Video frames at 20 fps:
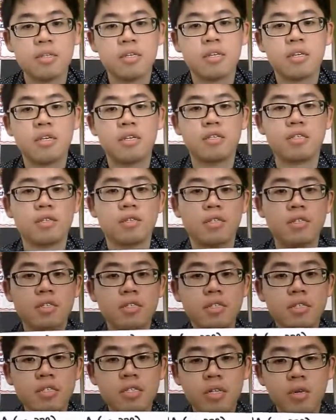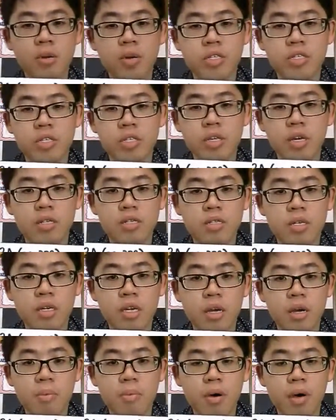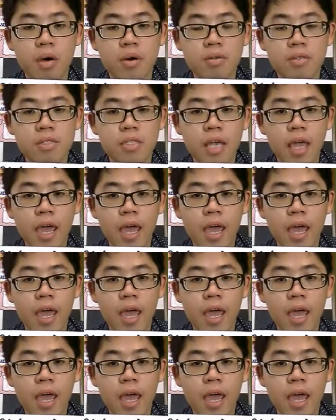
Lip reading: Okay, so this is the question I'm talking about,